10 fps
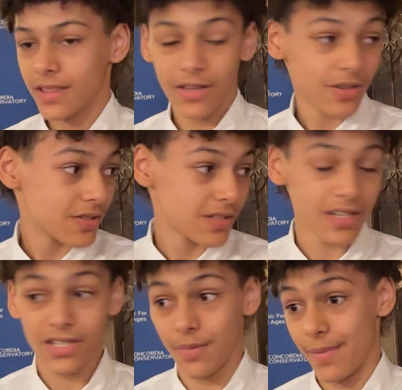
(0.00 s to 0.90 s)
they're
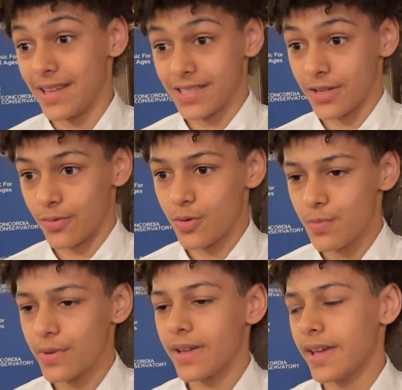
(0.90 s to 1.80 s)
such an amazing
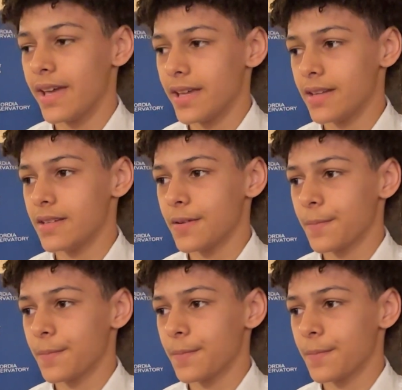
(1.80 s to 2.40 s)
group, and